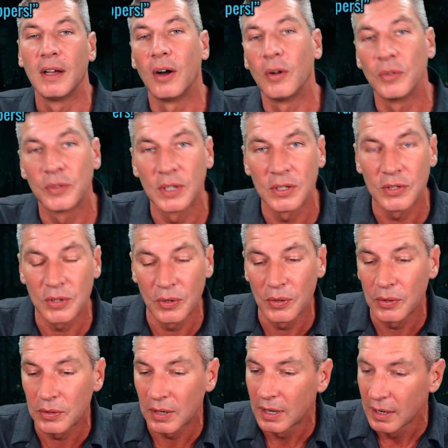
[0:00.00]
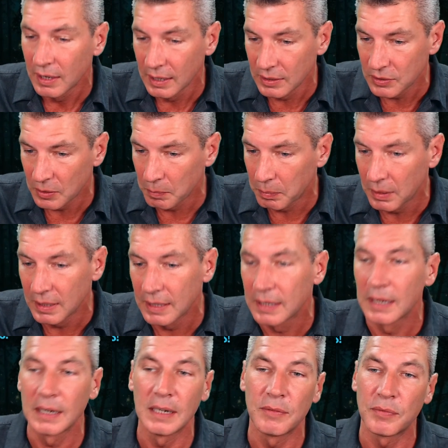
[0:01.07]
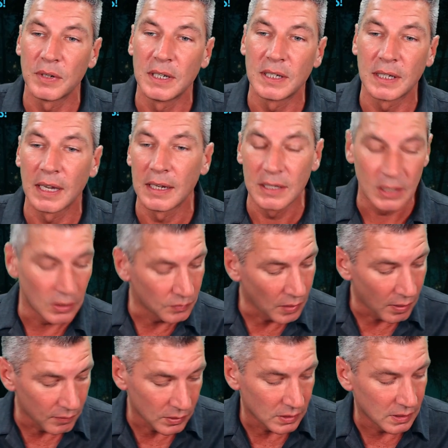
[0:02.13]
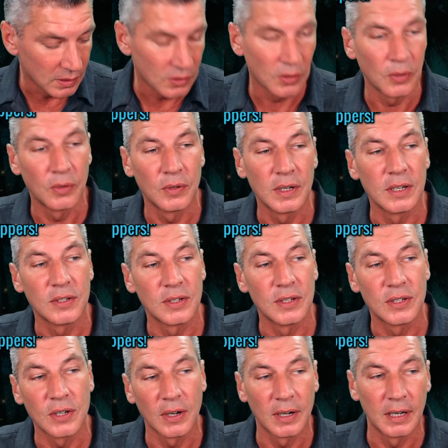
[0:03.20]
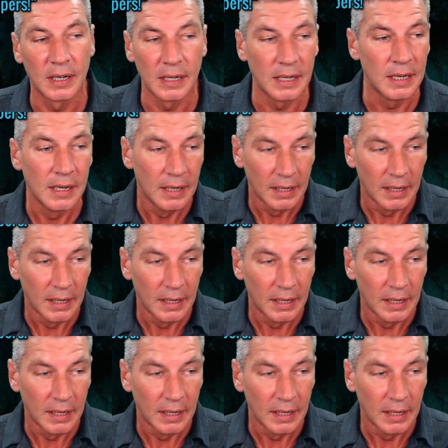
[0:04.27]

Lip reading: on Discord. It's completely and utterly free to get yourself over to Discord. It's entirely